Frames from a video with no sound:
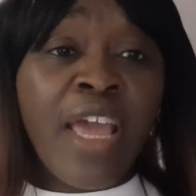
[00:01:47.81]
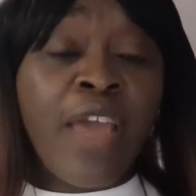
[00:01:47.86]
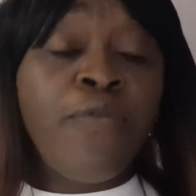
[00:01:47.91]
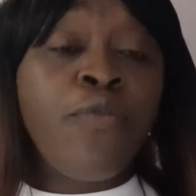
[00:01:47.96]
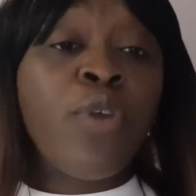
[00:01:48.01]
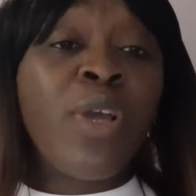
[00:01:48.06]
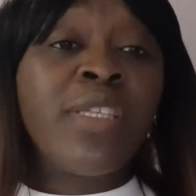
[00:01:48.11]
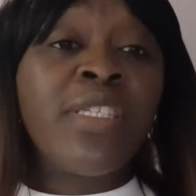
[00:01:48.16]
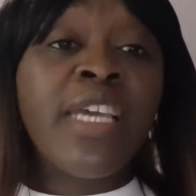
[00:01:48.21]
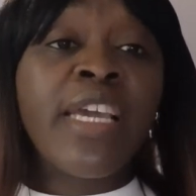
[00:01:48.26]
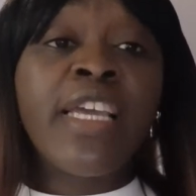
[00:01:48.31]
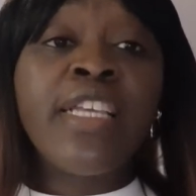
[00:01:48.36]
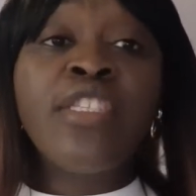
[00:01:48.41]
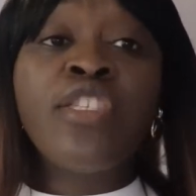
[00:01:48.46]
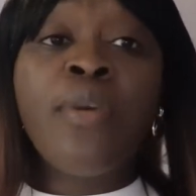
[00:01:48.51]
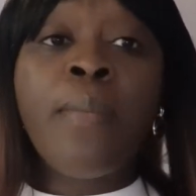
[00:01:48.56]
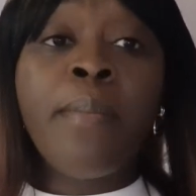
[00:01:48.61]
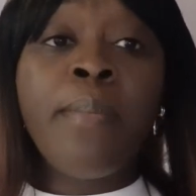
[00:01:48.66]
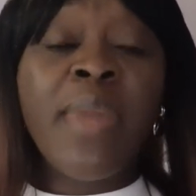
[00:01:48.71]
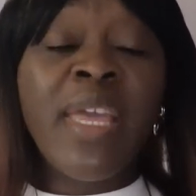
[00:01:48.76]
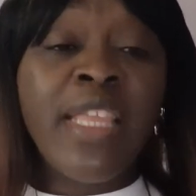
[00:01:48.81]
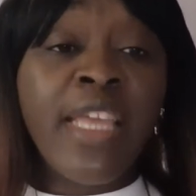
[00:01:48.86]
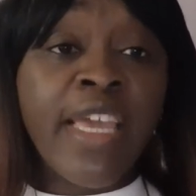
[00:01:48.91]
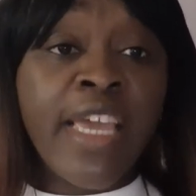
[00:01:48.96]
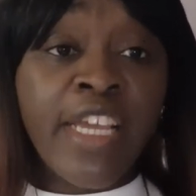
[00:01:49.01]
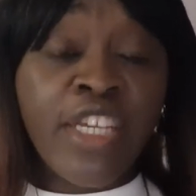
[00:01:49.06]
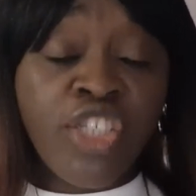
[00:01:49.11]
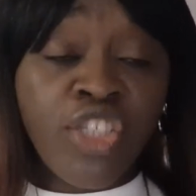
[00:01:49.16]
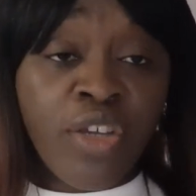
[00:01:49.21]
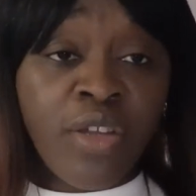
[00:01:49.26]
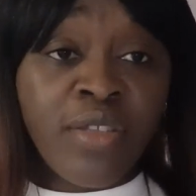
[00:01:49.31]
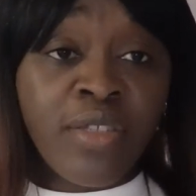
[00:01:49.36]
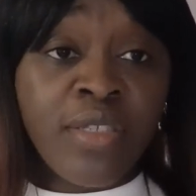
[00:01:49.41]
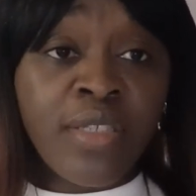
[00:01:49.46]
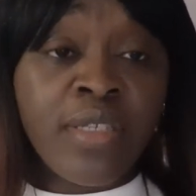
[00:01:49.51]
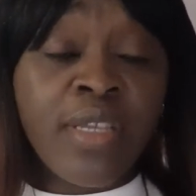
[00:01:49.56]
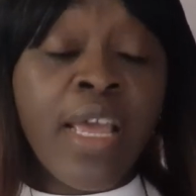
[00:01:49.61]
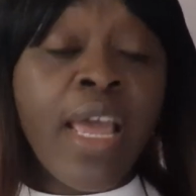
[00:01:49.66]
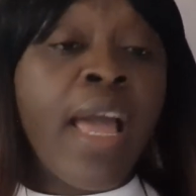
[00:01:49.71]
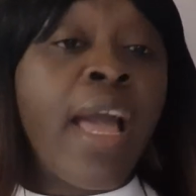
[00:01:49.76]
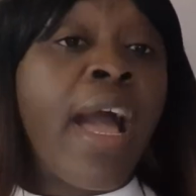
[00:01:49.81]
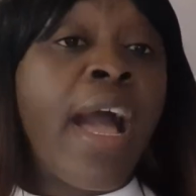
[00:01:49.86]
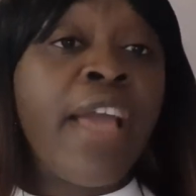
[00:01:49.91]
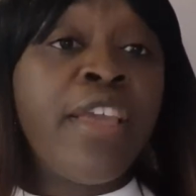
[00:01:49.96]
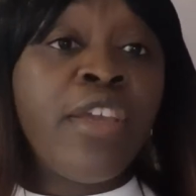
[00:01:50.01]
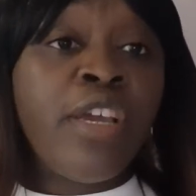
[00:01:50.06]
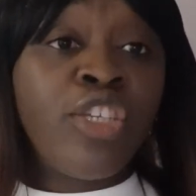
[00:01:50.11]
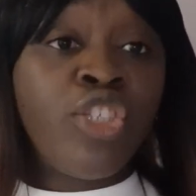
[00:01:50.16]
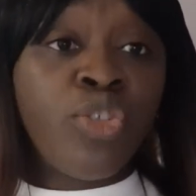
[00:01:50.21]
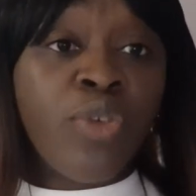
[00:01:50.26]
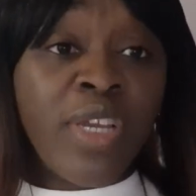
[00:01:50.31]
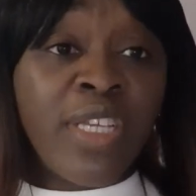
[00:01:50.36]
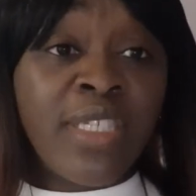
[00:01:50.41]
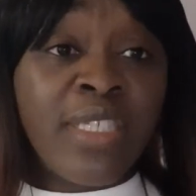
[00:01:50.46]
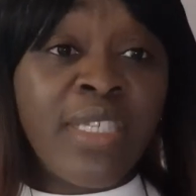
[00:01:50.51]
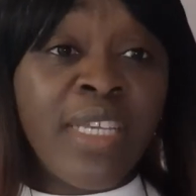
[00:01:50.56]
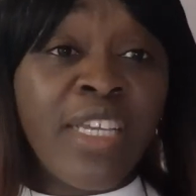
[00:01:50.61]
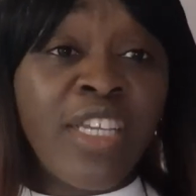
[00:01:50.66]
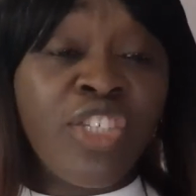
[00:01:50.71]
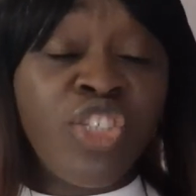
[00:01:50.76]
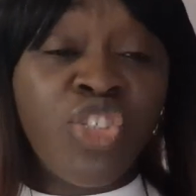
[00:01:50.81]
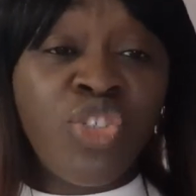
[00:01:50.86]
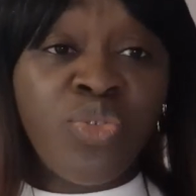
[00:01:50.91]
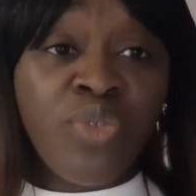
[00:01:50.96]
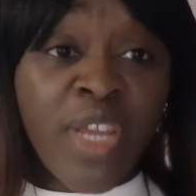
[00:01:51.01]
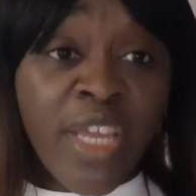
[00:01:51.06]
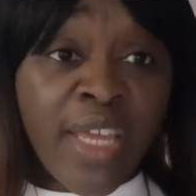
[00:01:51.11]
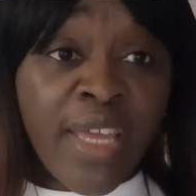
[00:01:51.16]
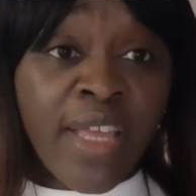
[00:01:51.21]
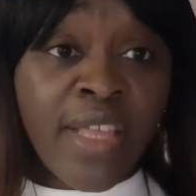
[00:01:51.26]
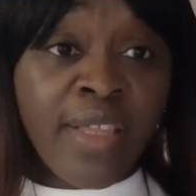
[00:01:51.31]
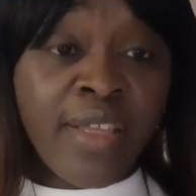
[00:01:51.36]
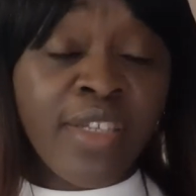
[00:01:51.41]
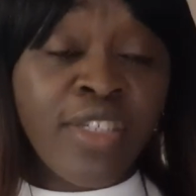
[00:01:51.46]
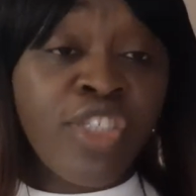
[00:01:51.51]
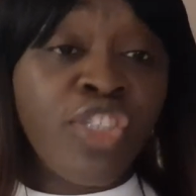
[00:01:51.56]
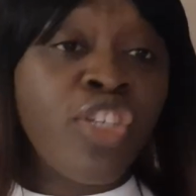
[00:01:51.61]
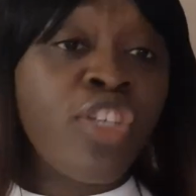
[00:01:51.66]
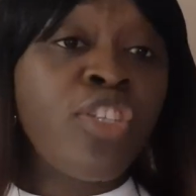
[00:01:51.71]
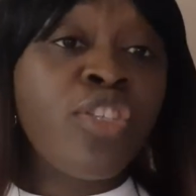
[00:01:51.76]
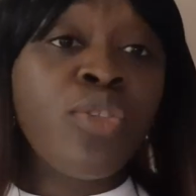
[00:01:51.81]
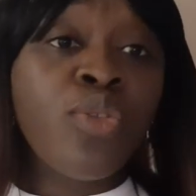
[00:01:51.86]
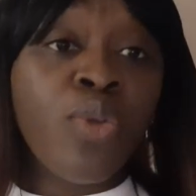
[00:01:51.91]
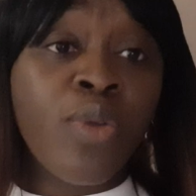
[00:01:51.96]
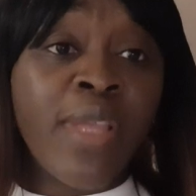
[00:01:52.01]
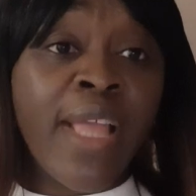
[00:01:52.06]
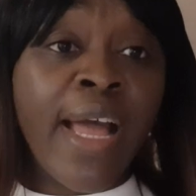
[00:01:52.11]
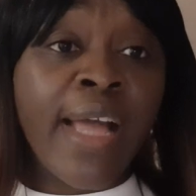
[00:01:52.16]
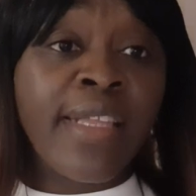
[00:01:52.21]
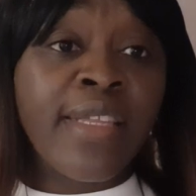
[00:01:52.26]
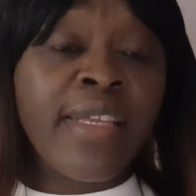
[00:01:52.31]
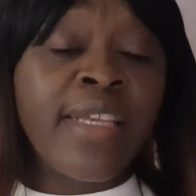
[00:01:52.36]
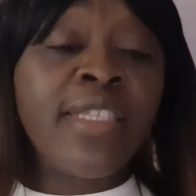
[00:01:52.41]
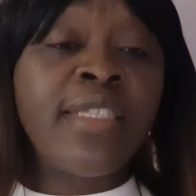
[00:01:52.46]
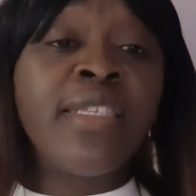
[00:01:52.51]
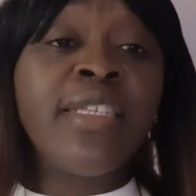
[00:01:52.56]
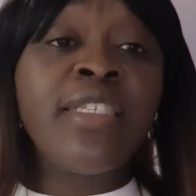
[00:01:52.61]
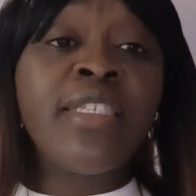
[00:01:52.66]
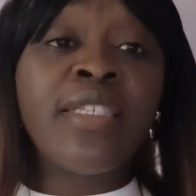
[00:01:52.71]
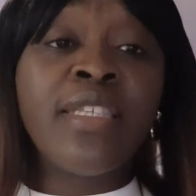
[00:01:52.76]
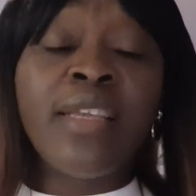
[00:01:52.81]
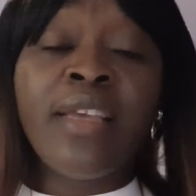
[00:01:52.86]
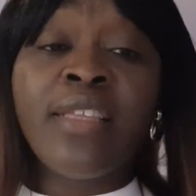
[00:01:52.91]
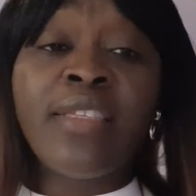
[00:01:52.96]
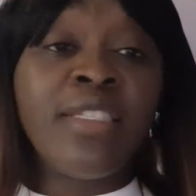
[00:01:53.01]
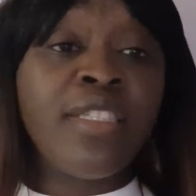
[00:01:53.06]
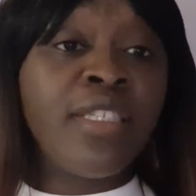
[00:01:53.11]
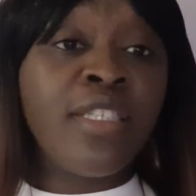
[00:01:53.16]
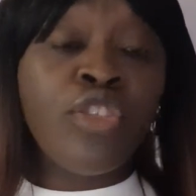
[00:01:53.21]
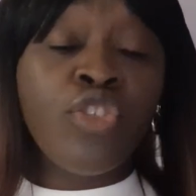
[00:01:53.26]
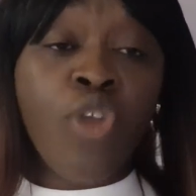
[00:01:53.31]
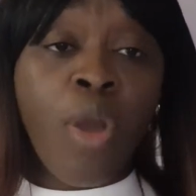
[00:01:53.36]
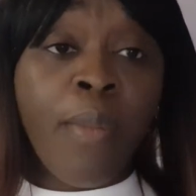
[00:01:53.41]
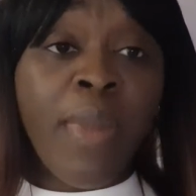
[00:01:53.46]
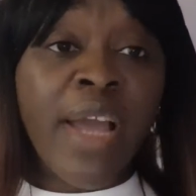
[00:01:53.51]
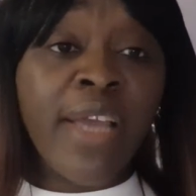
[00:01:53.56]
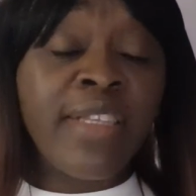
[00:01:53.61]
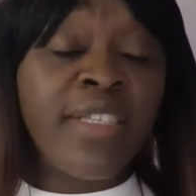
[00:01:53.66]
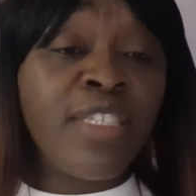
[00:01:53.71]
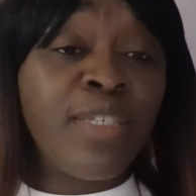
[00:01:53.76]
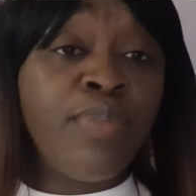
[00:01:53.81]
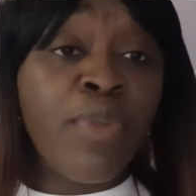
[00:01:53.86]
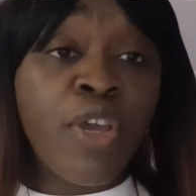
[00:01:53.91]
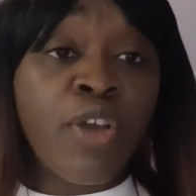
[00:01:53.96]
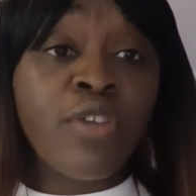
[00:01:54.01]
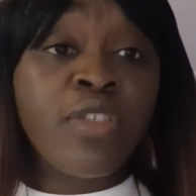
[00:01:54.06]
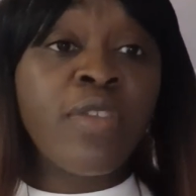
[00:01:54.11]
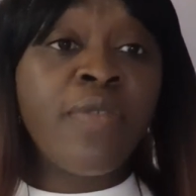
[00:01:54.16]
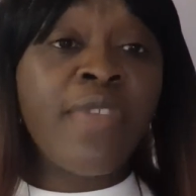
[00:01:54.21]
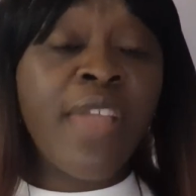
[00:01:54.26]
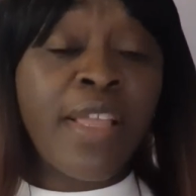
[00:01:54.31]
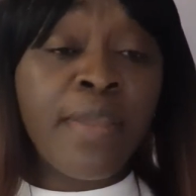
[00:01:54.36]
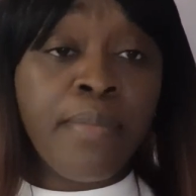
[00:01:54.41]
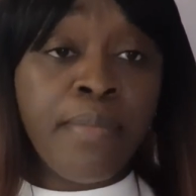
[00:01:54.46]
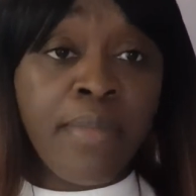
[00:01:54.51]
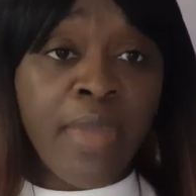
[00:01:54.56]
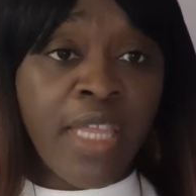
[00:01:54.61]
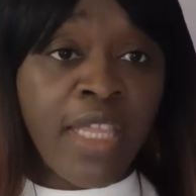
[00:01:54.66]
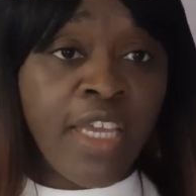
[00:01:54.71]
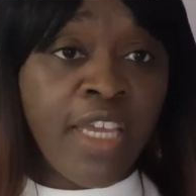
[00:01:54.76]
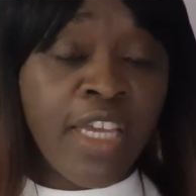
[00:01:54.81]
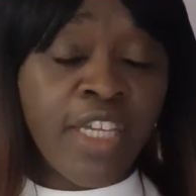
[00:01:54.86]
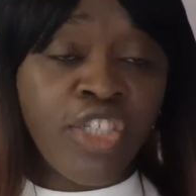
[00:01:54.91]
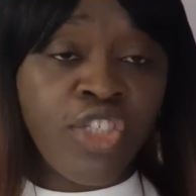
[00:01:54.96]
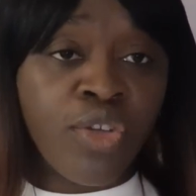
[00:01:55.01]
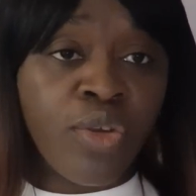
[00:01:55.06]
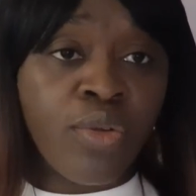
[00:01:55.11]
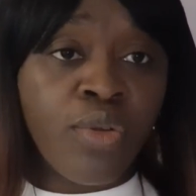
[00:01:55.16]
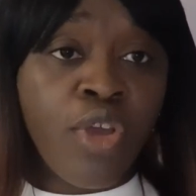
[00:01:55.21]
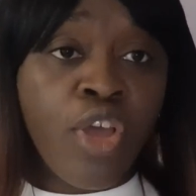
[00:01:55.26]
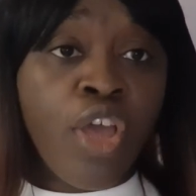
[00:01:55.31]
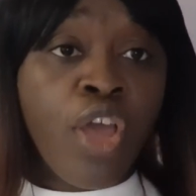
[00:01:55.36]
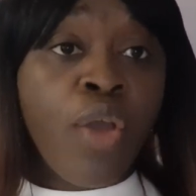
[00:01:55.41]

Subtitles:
If you are taking some medications and your joystick is shrinking, just know that it is normal. It is because of that medication.